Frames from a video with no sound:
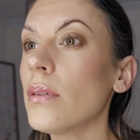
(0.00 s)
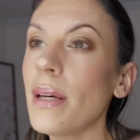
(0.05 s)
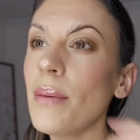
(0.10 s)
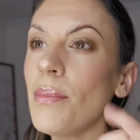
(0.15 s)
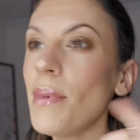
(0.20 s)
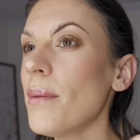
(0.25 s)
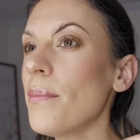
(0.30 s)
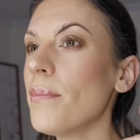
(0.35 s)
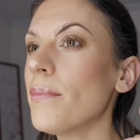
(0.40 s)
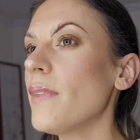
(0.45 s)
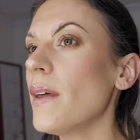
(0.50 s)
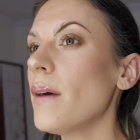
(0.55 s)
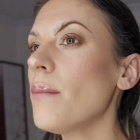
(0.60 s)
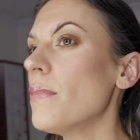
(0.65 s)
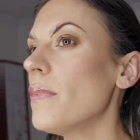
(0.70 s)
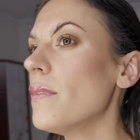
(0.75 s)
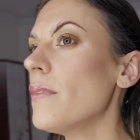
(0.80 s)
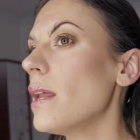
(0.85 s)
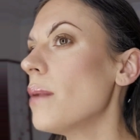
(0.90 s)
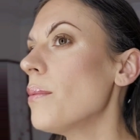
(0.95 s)
I think
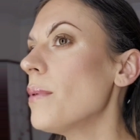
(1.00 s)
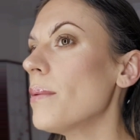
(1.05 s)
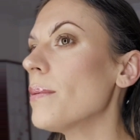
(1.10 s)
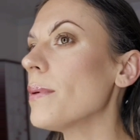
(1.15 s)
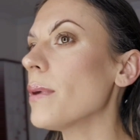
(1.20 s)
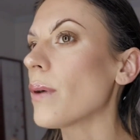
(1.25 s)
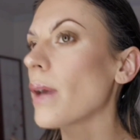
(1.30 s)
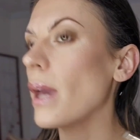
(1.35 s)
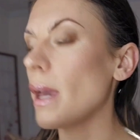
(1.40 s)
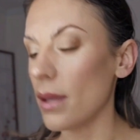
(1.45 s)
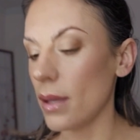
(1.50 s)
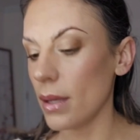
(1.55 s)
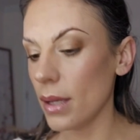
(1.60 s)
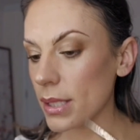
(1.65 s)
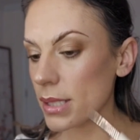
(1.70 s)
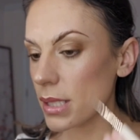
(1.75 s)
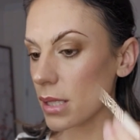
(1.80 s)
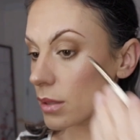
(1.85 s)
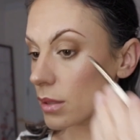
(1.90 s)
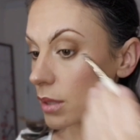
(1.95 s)
that might be okay.
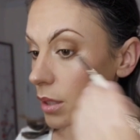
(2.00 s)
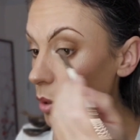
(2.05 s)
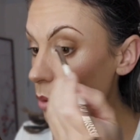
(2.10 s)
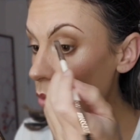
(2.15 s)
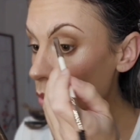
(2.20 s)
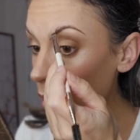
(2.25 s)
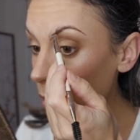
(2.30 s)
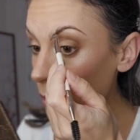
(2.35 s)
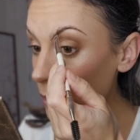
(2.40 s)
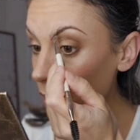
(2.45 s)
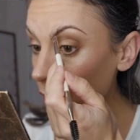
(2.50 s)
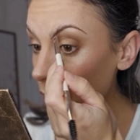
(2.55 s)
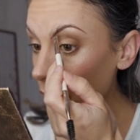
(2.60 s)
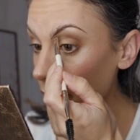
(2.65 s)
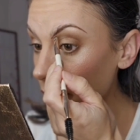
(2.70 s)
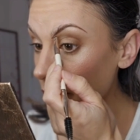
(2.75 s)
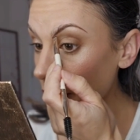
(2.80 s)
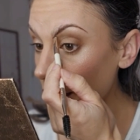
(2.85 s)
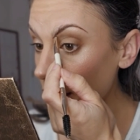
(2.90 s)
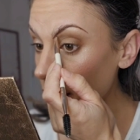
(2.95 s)
It's a little warmer than
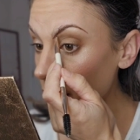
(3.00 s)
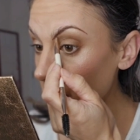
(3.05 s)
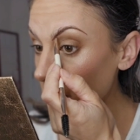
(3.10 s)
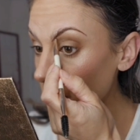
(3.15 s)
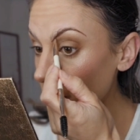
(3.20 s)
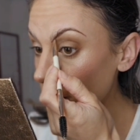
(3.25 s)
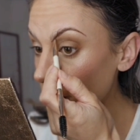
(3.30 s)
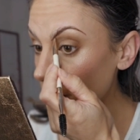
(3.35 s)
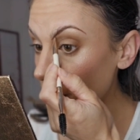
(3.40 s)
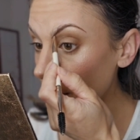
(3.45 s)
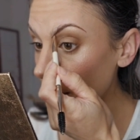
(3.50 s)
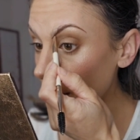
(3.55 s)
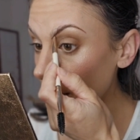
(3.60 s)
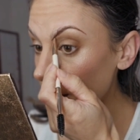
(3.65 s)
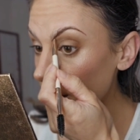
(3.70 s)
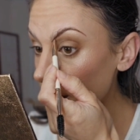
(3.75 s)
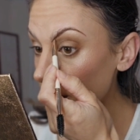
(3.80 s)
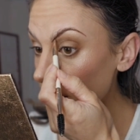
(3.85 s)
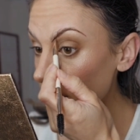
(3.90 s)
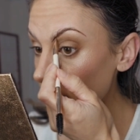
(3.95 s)
I like,
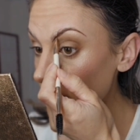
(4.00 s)
but